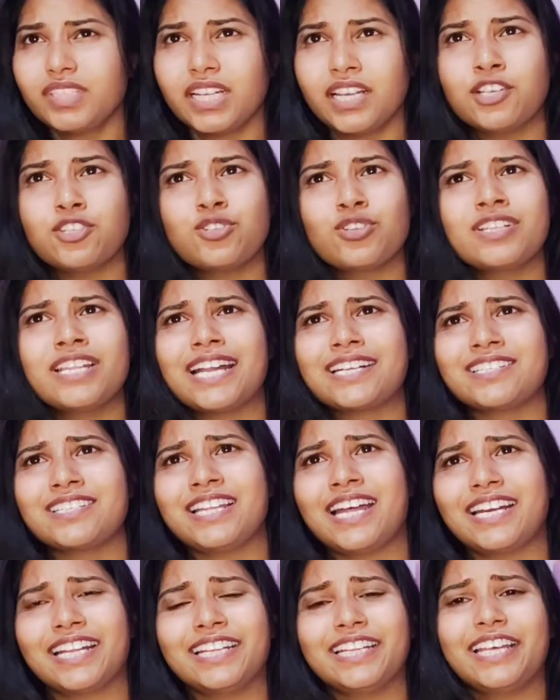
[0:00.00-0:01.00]
So that's
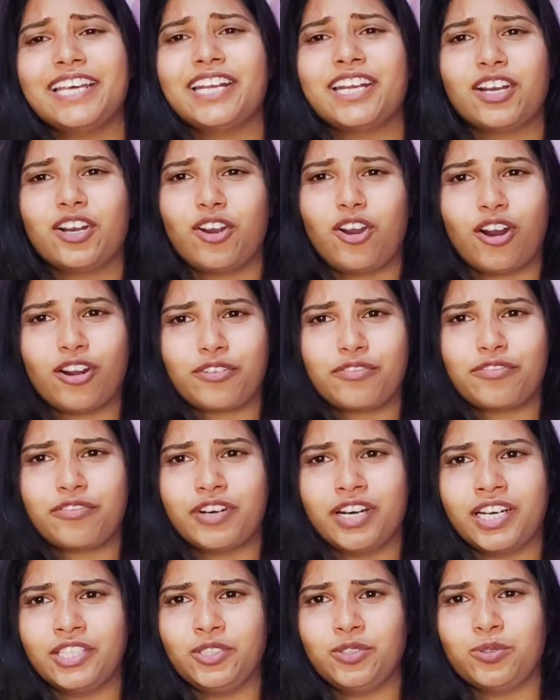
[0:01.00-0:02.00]
that, and there are a lot of
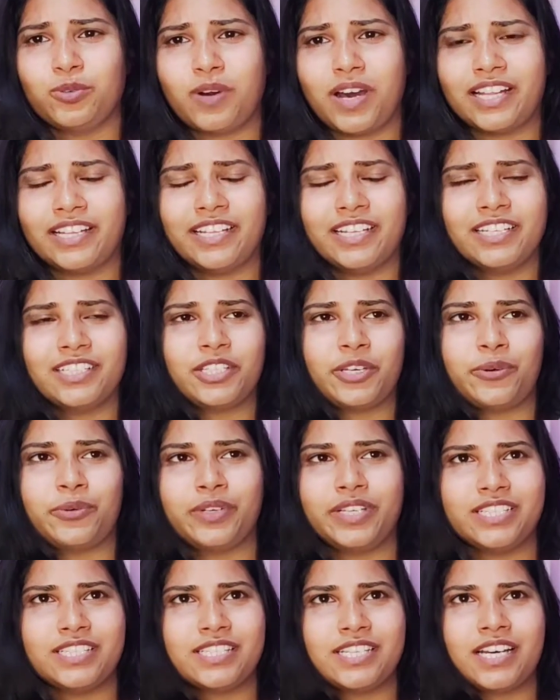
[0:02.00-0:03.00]
other
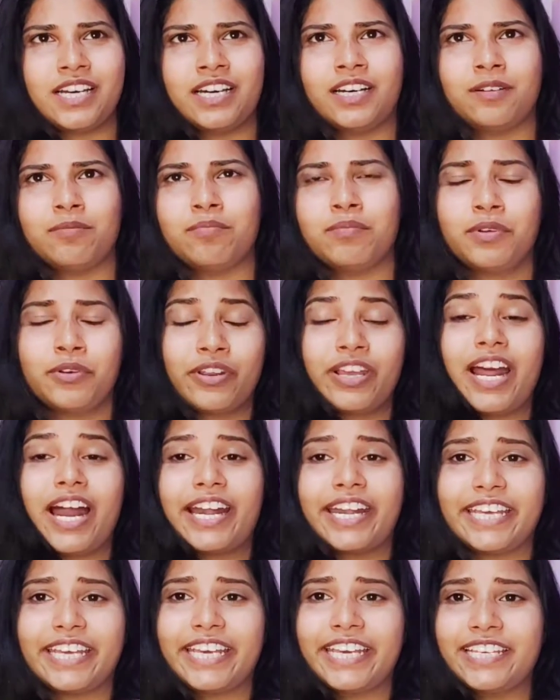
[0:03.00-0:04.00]
theories
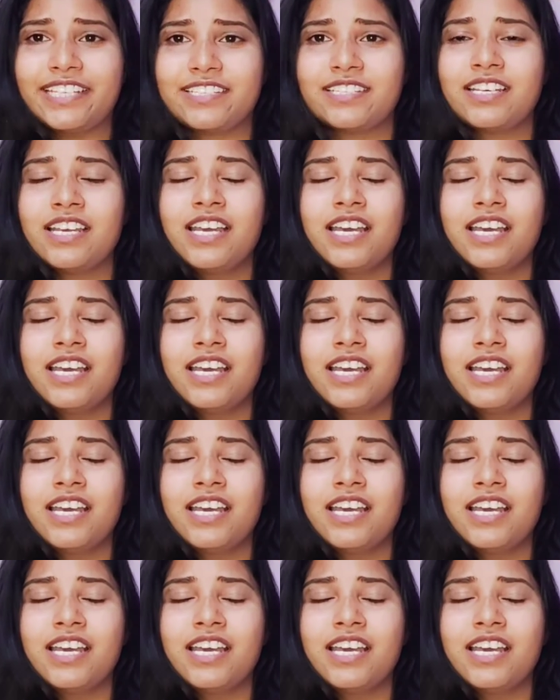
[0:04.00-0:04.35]
regarding his